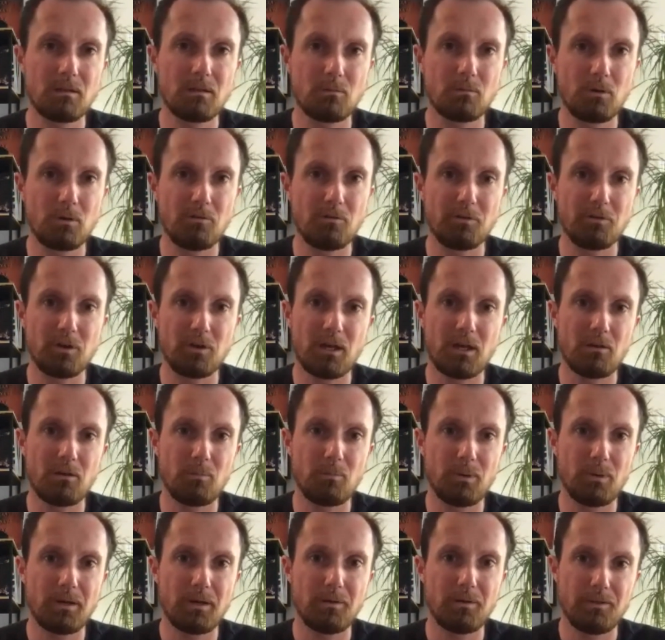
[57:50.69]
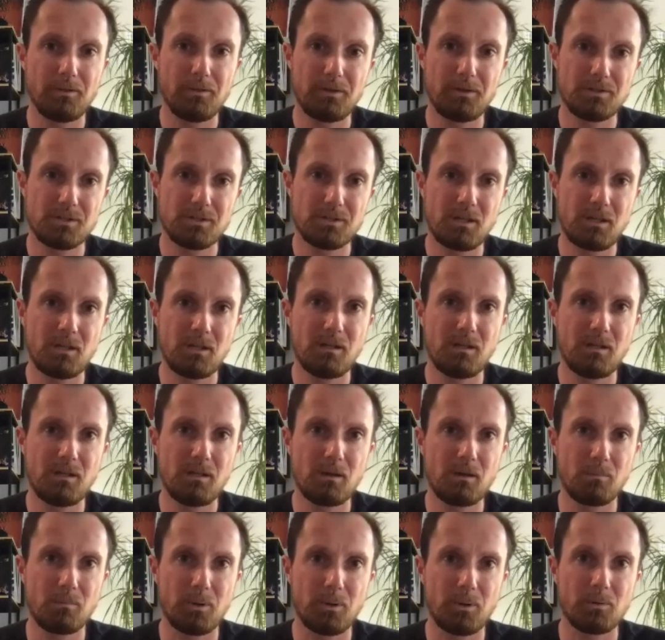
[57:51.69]
we forget about these key
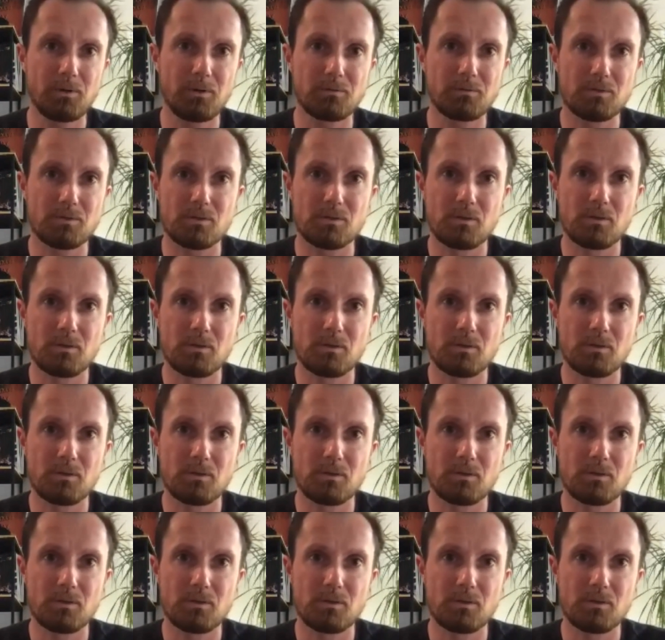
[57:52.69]
components.